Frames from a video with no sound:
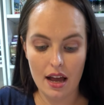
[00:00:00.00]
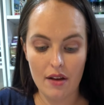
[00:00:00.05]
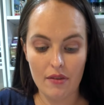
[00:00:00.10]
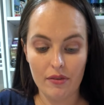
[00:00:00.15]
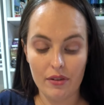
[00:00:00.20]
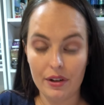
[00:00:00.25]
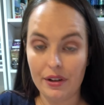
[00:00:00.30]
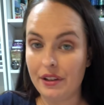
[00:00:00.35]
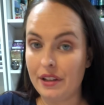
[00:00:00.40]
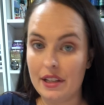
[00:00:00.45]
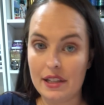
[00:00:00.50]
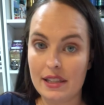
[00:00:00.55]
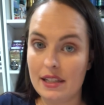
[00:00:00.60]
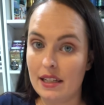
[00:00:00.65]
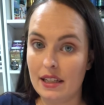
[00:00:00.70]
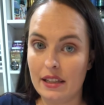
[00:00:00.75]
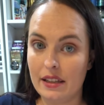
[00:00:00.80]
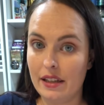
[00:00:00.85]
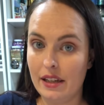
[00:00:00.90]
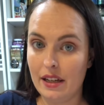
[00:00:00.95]

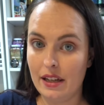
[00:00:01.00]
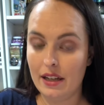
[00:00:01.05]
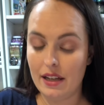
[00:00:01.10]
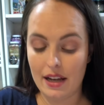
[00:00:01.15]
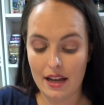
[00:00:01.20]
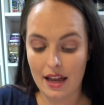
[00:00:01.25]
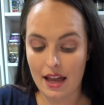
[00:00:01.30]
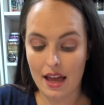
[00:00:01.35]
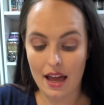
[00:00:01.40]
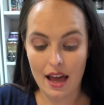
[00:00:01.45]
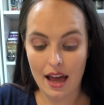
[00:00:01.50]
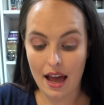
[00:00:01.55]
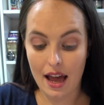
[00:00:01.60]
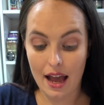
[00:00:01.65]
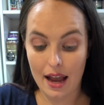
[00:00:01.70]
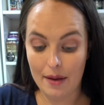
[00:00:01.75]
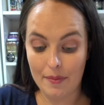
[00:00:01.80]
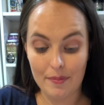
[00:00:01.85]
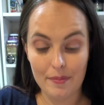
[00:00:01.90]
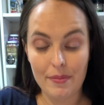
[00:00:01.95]
Realistically,
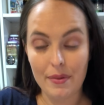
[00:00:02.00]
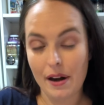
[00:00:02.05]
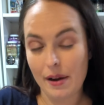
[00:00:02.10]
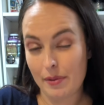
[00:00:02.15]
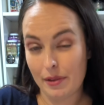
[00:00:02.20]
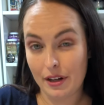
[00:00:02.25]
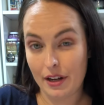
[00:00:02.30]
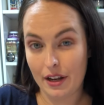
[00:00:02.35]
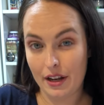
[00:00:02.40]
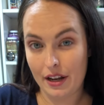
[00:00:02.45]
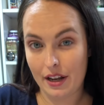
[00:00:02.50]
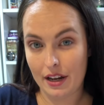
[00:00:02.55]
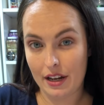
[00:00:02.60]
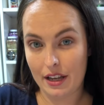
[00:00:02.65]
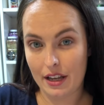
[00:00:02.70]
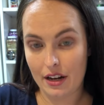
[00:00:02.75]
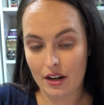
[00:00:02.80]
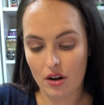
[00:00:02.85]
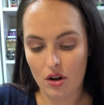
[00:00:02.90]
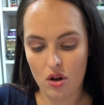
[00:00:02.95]
I'm probably not gonna
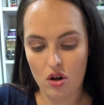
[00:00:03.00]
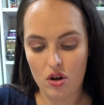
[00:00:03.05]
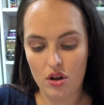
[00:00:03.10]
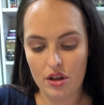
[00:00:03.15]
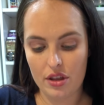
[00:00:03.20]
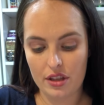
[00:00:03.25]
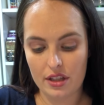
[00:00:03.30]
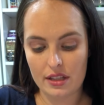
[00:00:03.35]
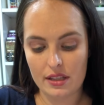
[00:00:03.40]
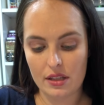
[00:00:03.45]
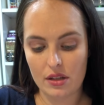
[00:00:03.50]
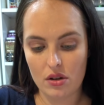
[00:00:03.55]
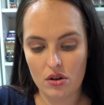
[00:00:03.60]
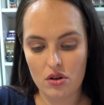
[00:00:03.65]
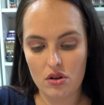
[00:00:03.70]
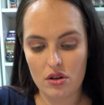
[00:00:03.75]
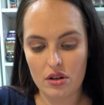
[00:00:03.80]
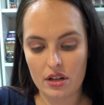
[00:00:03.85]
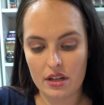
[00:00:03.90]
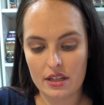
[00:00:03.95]
get it all in this
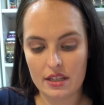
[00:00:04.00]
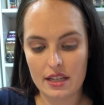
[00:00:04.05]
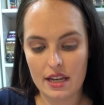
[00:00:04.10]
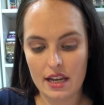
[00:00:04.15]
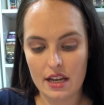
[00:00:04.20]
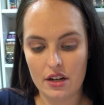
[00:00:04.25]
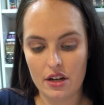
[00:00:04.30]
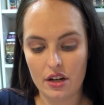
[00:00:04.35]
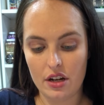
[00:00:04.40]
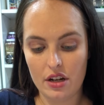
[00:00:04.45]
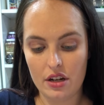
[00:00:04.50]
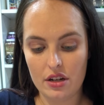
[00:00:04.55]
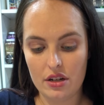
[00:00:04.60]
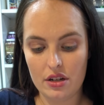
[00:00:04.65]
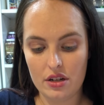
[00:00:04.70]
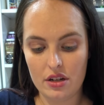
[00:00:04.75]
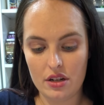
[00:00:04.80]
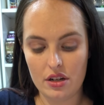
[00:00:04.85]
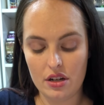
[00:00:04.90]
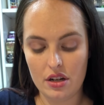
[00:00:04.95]
little container.
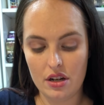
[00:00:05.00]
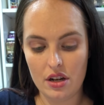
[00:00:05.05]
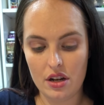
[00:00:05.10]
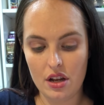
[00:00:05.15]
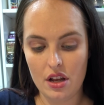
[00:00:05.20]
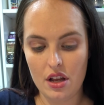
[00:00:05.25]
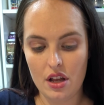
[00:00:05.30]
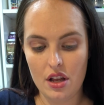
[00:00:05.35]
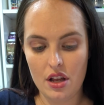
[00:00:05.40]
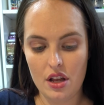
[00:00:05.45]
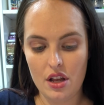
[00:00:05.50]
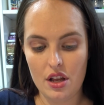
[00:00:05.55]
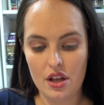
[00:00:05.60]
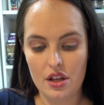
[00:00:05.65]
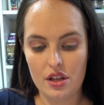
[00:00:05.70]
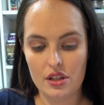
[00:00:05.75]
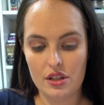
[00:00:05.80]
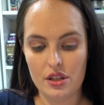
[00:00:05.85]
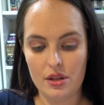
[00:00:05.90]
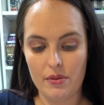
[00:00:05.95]

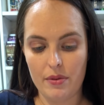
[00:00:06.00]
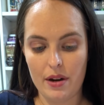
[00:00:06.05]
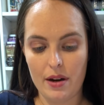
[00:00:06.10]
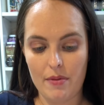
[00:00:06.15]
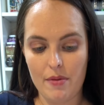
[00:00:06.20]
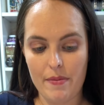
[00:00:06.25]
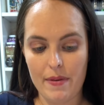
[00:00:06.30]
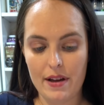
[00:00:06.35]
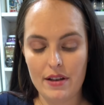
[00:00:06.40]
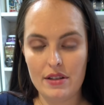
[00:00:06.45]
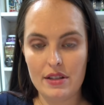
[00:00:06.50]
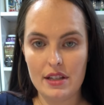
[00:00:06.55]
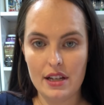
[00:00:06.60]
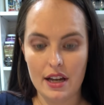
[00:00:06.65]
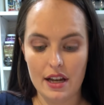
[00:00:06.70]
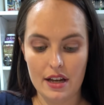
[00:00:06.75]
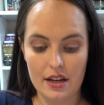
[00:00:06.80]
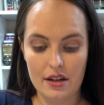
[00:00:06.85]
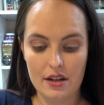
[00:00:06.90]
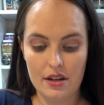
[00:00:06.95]
So when I'm about
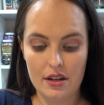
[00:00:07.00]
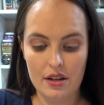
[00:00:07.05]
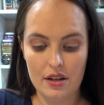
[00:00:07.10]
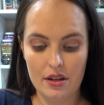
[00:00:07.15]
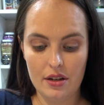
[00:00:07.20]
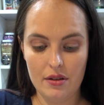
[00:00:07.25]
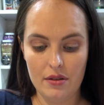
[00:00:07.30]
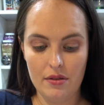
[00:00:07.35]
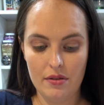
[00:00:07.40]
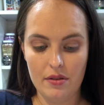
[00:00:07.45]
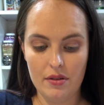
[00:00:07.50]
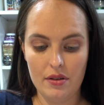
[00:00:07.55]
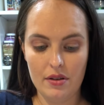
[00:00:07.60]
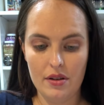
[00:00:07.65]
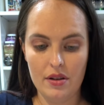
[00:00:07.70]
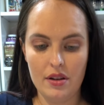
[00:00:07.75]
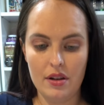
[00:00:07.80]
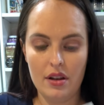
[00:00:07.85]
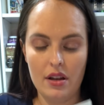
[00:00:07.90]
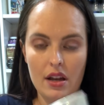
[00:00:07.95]
done,
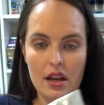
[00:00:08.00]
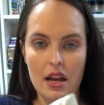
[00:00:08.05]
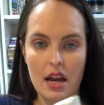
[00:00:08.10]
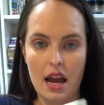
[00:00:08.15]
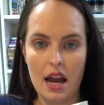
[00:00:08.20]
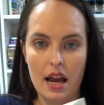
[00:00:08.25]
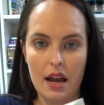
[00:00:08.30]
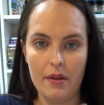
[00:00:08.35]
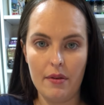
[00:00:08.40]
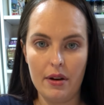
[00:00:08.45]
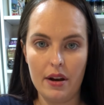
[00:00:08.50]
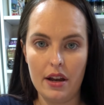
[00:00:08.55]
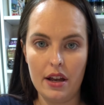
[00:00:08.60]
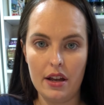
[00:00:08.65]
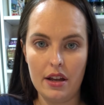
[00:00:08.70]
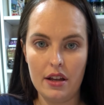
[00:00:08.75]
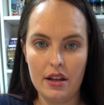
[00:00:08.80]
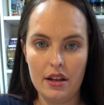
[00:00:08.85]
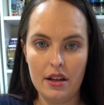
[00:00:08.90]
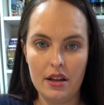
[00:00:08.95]
I wanna
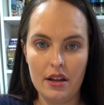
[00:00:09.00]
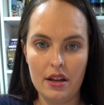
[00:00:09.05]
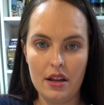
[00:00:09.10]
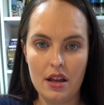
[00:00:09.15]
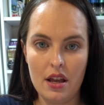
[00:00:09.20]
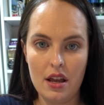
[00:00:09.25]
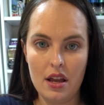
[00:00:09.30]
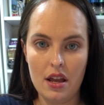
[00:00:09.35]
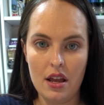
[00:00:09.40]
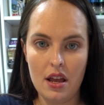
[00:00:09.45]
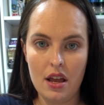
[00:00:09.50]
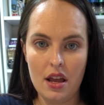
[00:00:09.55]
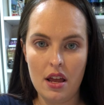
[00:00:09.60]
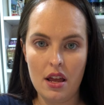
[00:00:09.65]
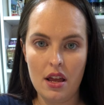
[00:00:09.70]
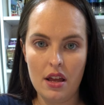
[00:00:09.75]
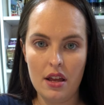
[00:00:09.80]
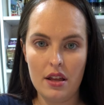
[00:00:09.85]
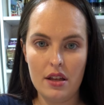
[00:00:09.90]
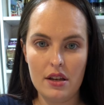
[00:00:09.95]

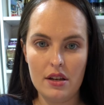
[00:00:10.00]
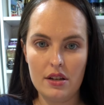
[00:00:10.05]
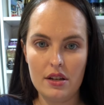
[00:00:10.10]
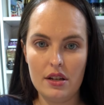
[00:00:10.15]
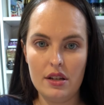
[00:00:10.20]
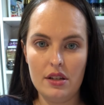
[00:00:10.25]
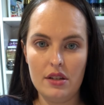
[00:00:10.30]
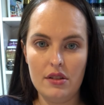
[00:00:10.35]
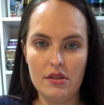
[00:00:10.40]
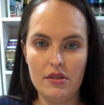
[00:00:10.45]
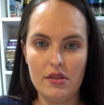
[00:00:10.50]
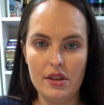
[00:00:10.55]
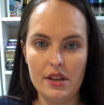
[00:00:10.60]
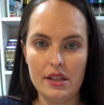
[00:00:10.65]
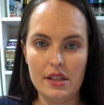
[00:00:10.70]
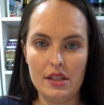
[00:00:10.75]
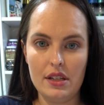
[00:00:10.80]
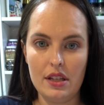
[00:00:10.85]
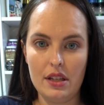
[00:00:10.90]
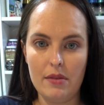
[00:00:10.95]
just do
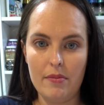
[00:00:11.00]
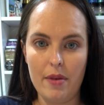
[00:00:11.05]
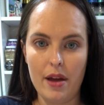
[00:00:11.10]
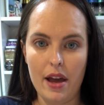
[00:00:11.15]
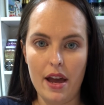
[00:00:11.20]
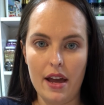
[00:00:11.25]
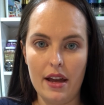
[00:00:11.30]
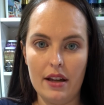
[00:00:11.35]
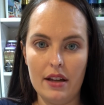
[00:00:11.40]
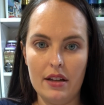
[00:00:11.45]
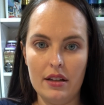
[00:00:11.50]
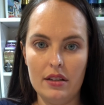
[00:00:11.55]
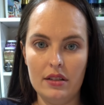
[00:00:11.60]
this to the bag.